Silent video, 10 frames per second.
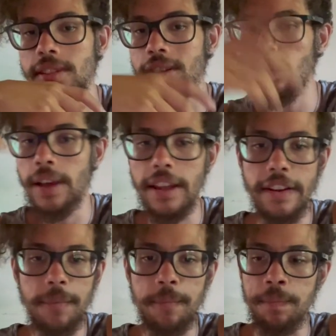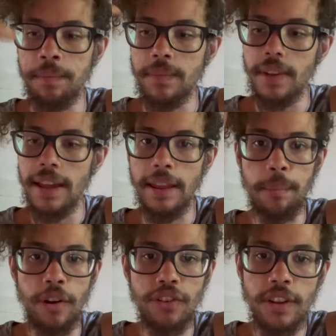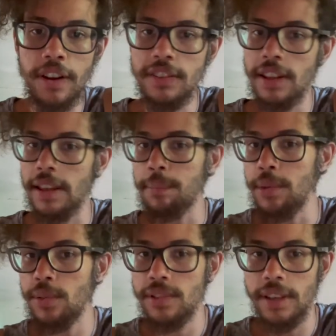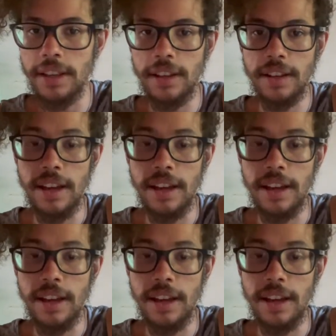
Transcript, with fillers: That's why like I like martial arts, I like music,